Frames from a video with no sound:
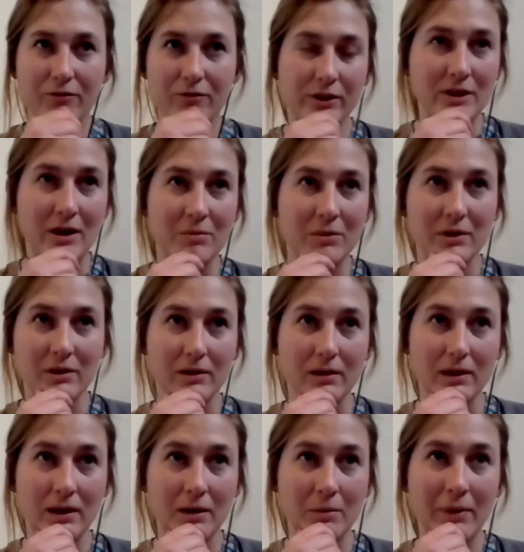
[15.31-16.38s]
For example,
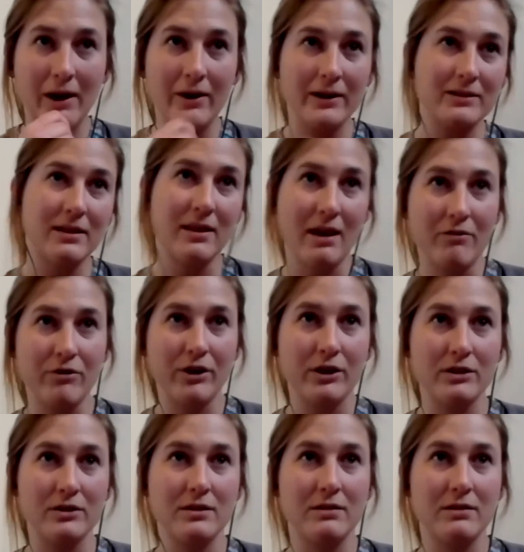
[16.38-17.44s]
comparing South
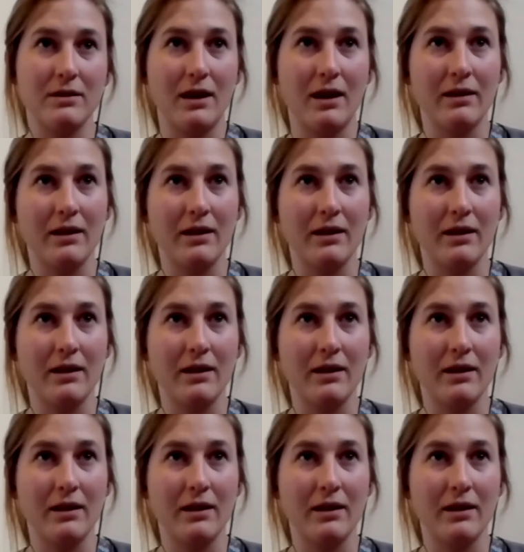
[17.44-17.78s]
Africa to